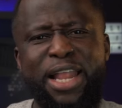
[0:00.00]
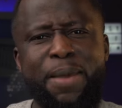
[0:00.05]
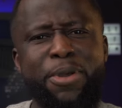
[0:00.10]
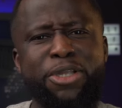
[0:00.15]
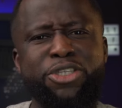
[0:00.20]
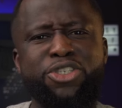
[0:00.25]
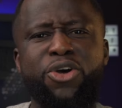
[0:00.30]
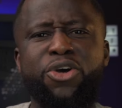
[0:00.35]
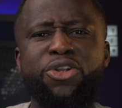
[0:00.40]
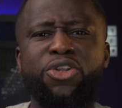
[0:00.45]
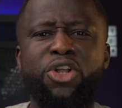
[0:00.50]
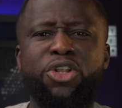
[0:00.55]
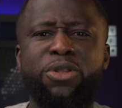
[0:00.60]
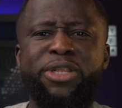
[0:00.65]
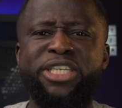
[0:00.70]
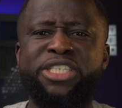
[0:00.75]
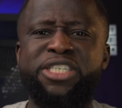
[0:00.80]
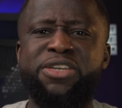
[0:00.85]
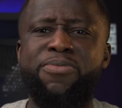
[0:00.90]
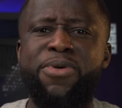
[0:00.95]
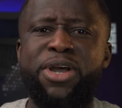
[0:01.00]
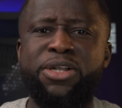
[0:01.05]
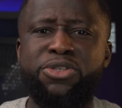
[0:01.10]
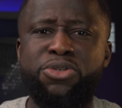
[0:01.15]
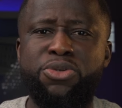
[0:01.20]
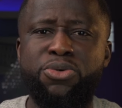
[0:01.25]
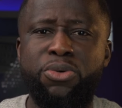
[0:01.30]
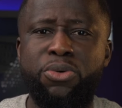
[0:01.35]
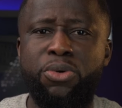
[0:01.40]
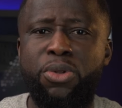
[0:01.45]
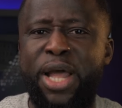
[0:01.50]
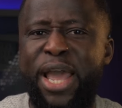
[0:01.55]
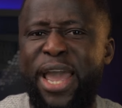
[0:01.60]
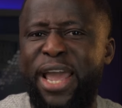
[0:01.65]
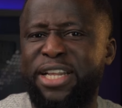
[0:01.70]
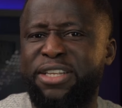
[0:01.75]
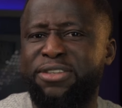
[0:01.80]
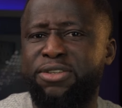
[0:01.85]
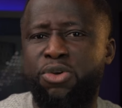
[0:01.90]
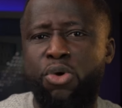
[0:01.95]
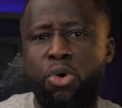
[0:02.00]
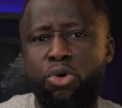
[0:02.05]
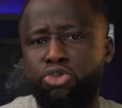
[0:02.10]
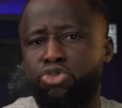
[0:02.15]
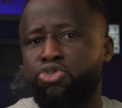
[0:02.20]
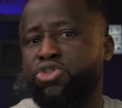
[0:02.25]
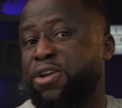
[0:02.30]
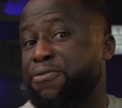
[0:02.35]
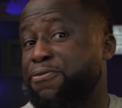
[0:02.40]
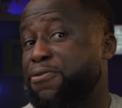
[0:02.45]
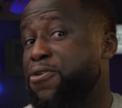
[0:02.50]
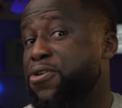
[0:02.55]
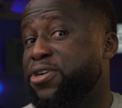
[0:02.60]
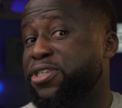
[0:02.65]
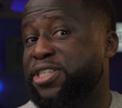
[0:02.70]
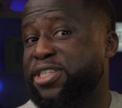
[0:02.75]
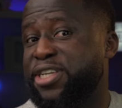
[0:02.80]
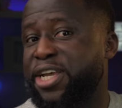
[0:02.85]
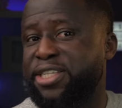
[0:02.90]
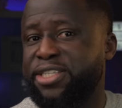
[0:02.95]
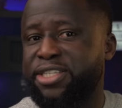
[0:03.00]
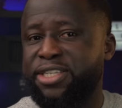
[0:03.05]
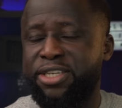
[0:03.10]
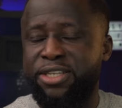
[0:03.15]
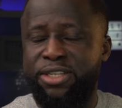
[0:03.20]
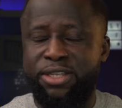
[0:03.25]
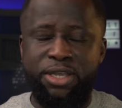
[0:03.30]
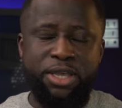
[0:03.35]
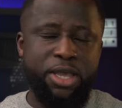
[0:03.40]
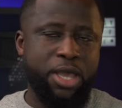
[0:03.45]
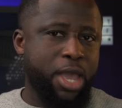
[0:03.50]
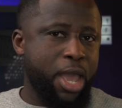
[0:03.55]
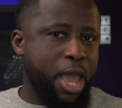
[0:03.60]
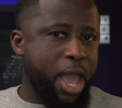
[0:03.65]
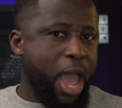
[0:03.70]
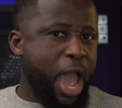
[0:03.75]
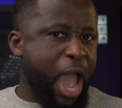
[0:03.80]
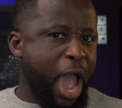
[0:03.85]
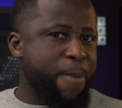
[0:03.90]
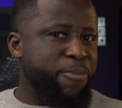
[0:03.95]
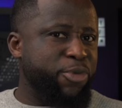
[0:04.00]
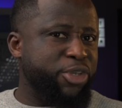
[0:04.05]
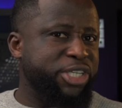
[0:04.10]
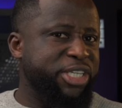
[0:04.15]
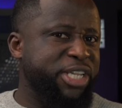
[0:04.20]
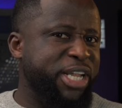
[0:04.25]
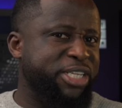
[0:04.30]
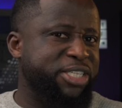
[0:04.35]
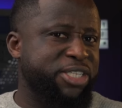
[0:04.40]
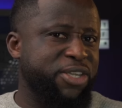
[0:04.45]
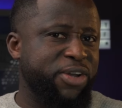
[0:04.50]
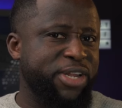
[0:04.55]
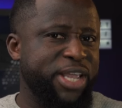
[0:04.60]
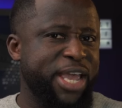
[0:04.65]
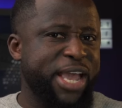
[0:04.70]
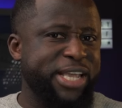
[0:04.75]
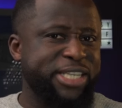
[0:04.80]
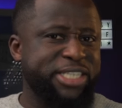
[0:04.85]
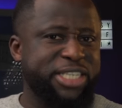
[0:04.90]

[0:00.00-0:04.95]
let me turn on the zebra tool and go through the various settings. I'm using the Sony a